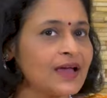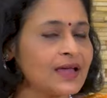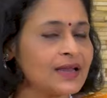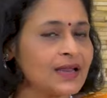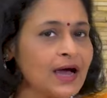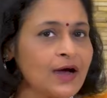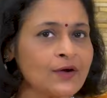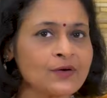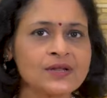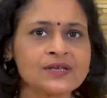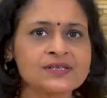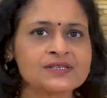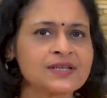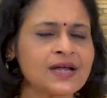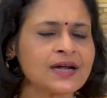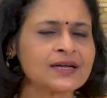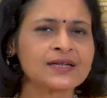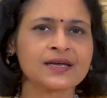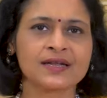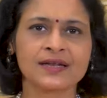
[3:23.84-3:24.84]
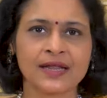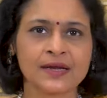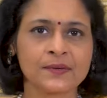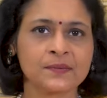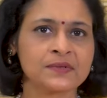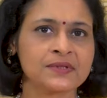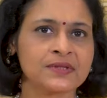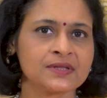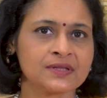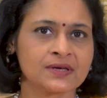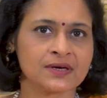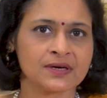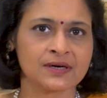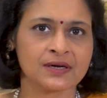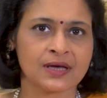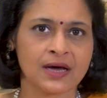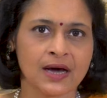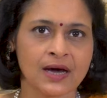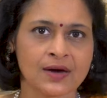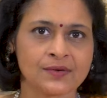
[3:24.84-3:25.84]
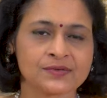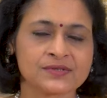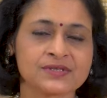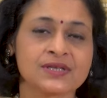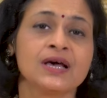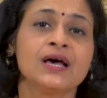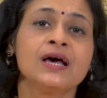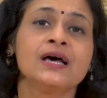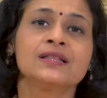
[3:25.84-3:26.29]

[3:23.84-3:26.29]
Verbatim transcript: and how does that connect with the third house?